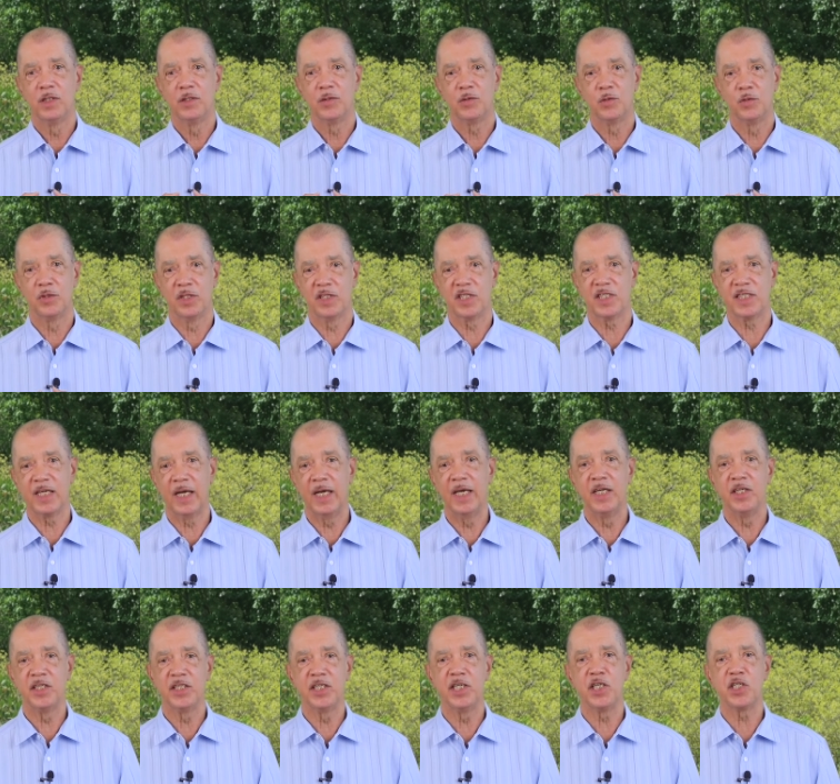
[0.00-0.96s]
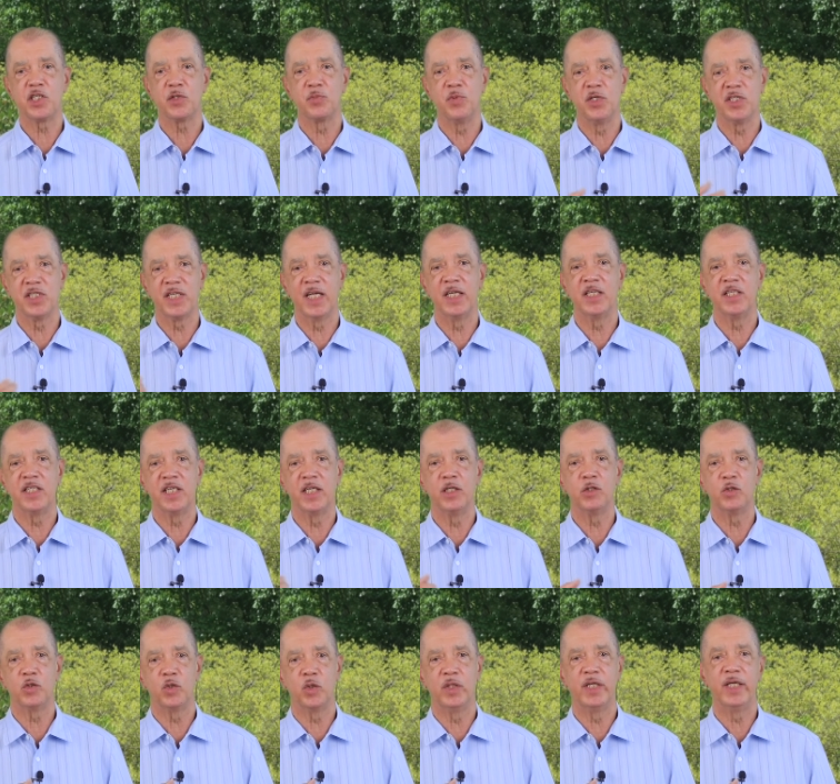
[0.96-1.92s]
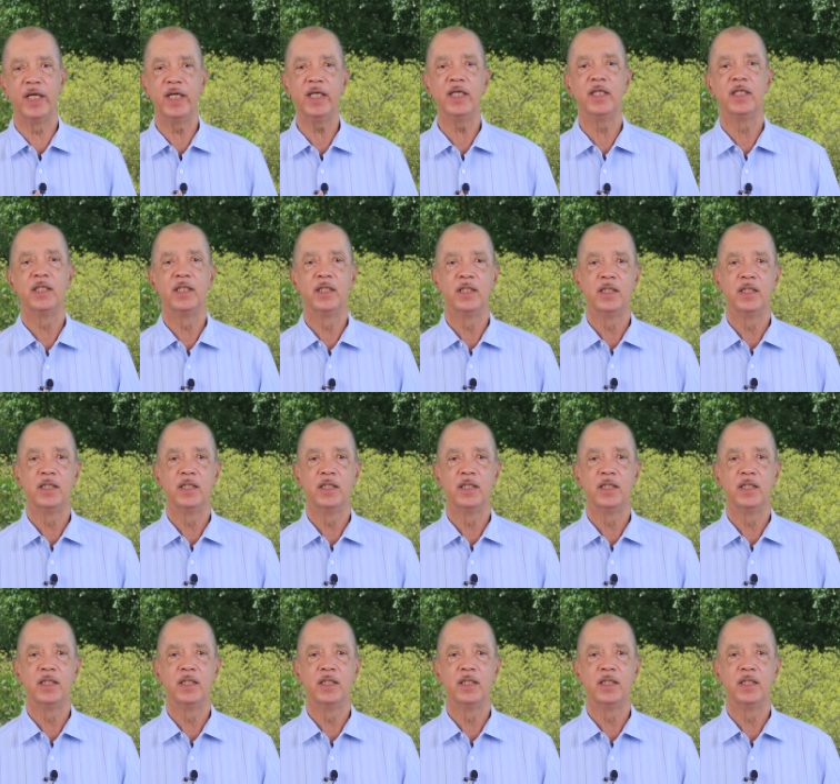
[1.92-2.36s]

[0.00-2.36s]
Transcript: to the scientists presenting today